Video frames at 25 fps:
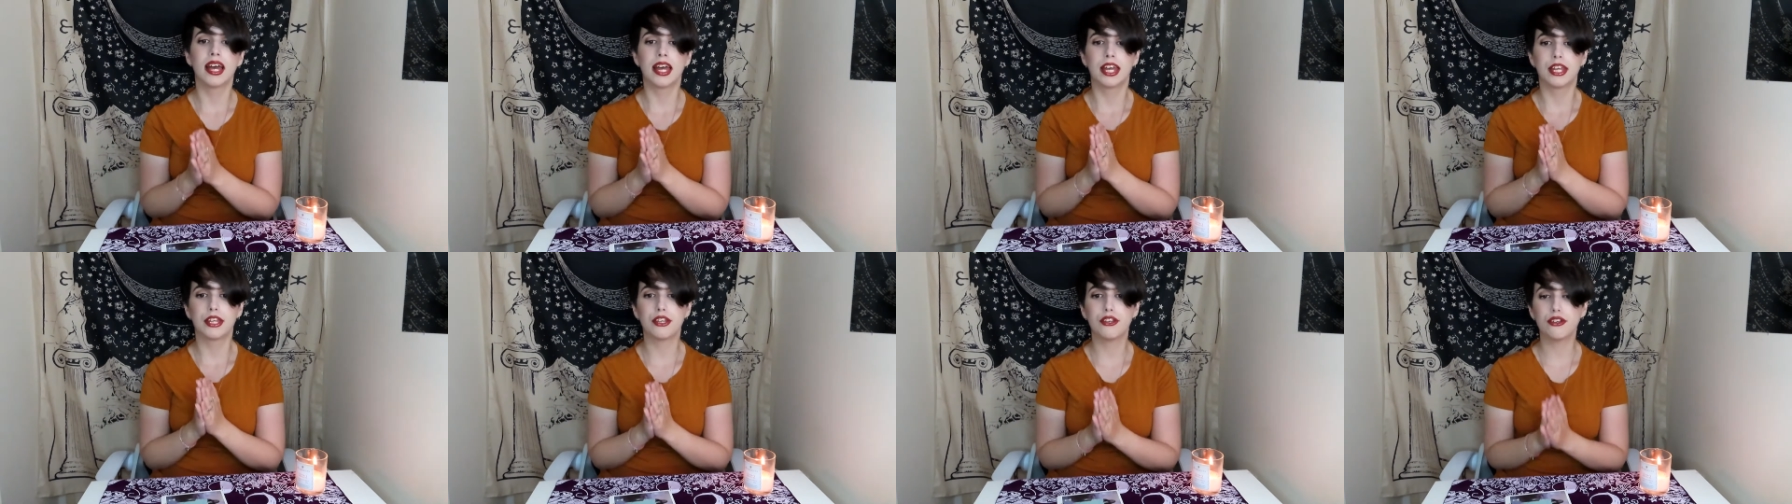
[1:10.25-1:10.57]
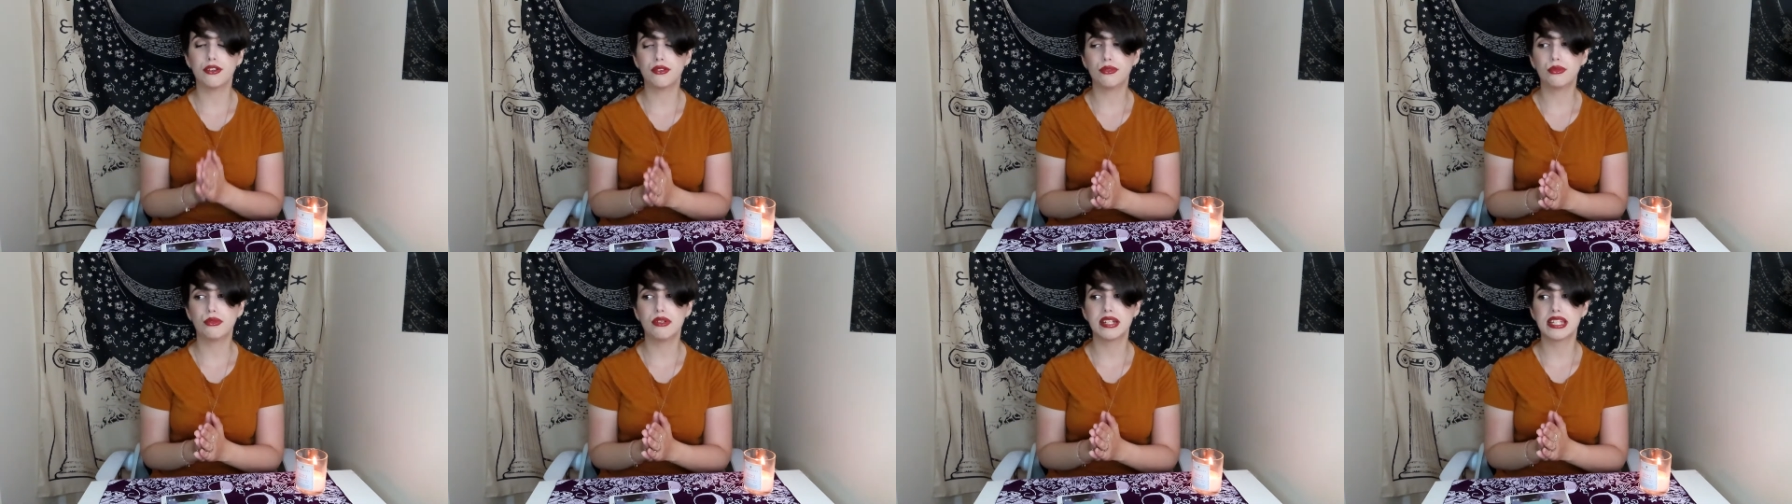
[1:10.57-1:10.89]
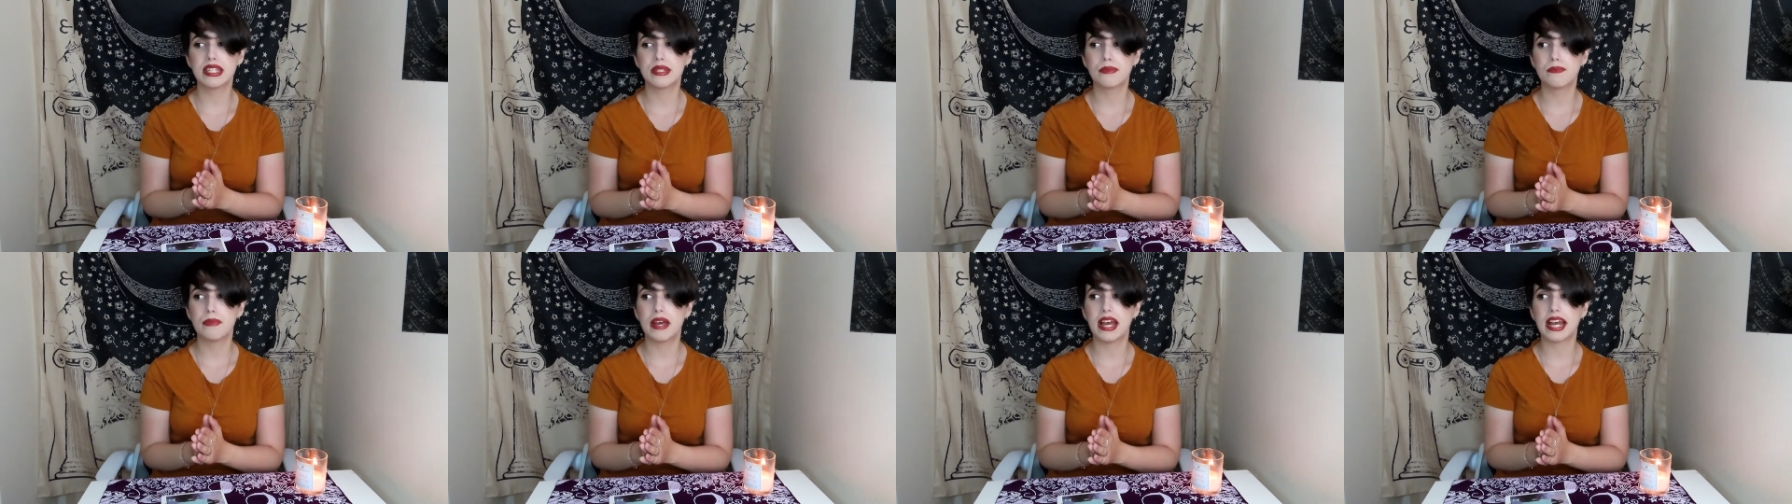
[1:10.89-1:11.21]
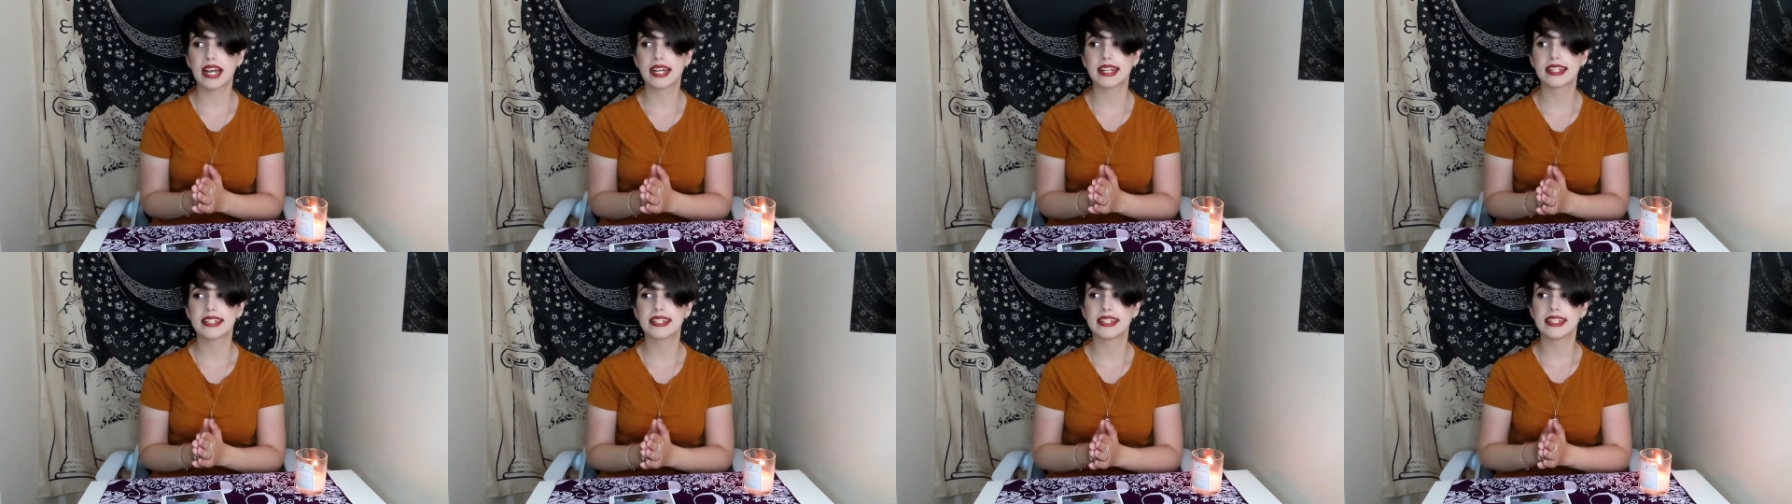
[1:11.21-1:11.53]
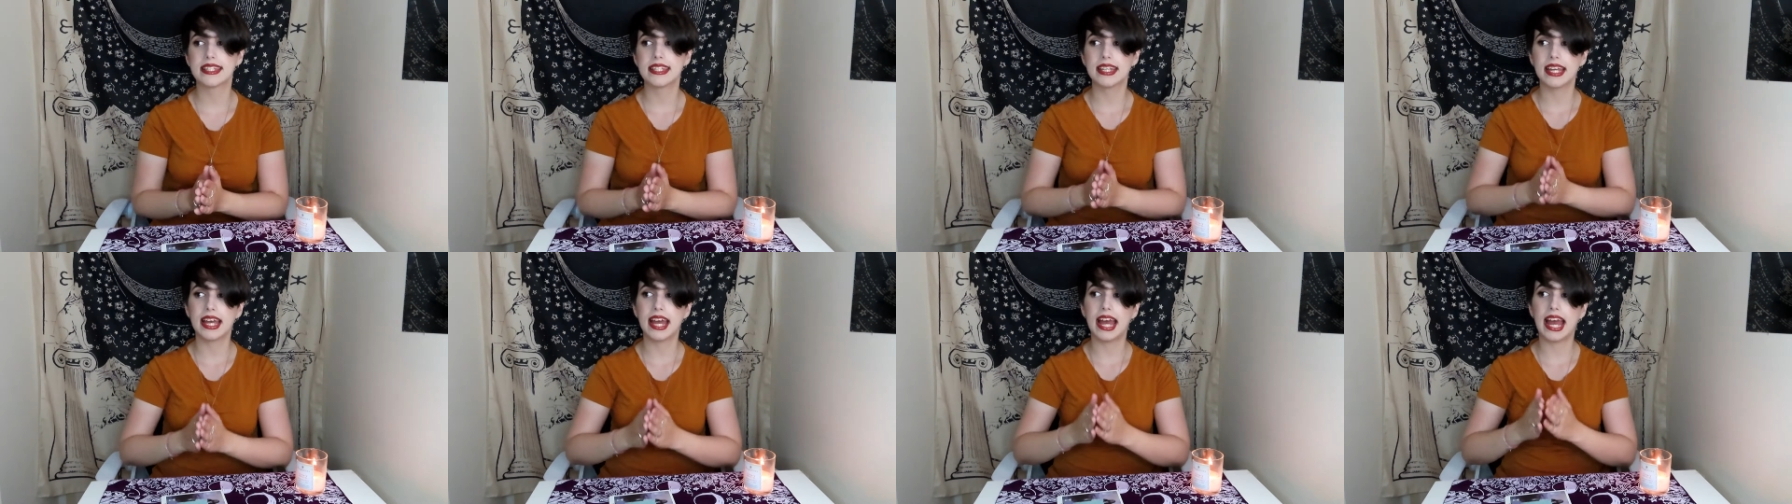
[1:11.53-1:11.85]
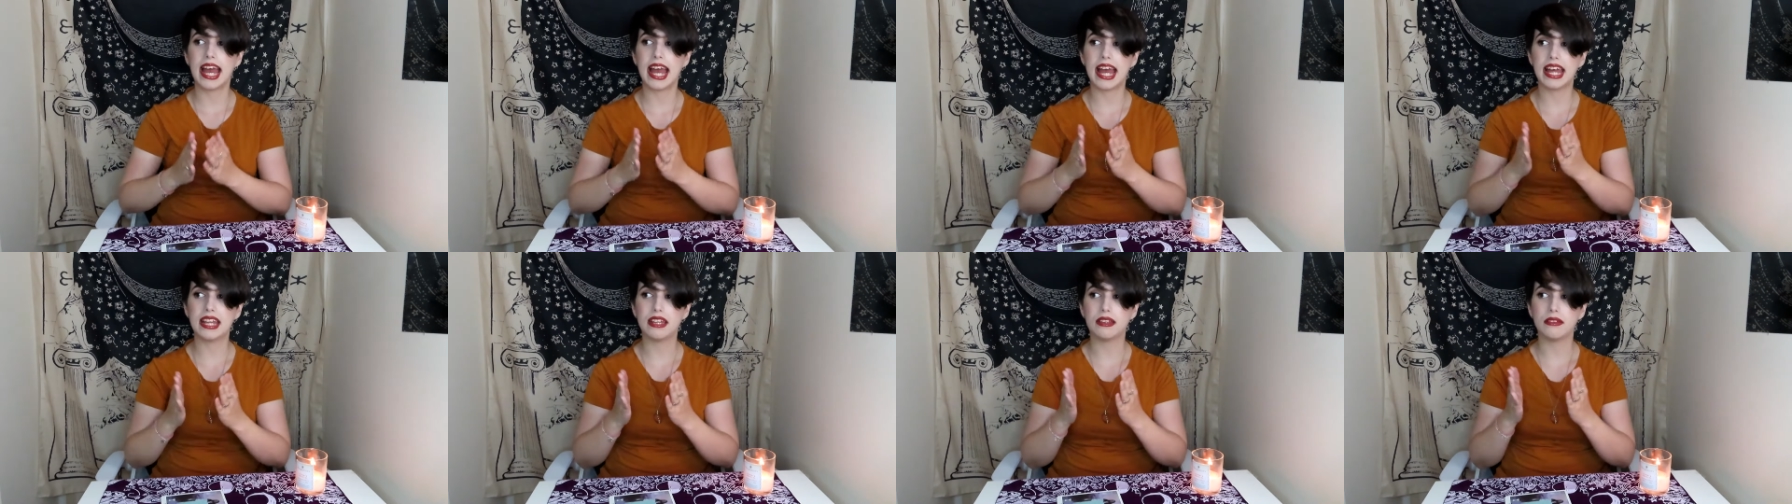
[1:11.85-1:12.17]
your respect
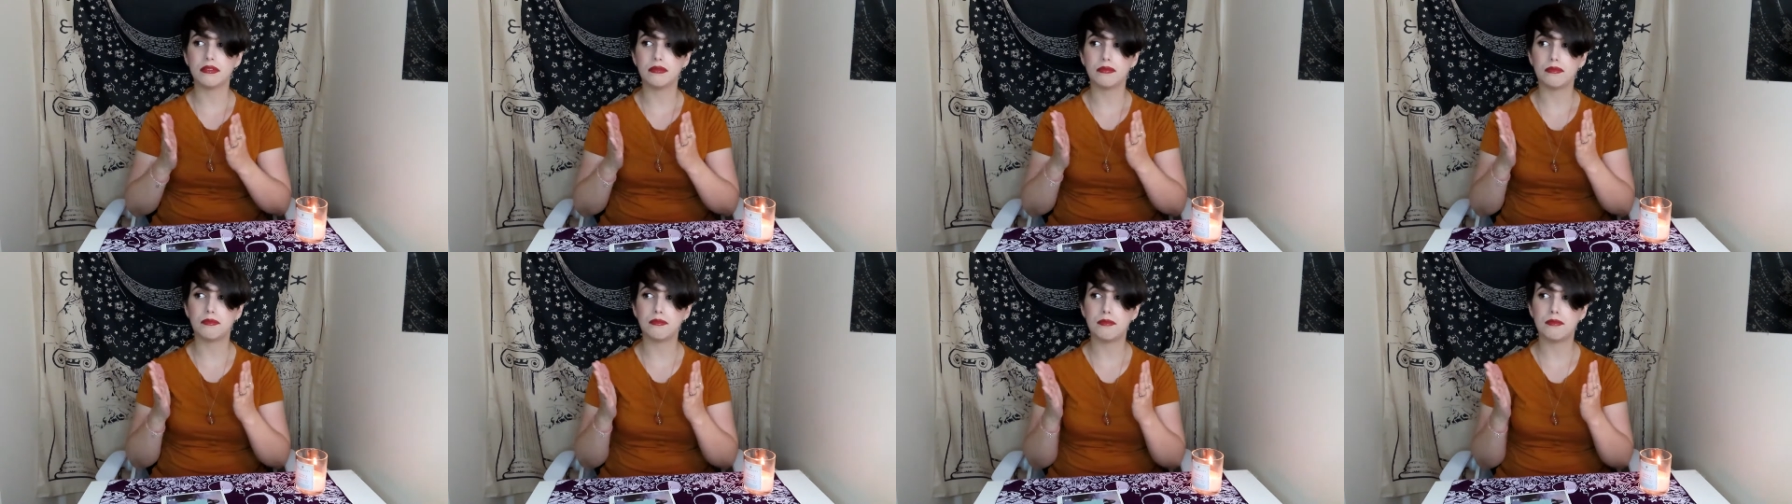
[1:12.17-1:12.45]
and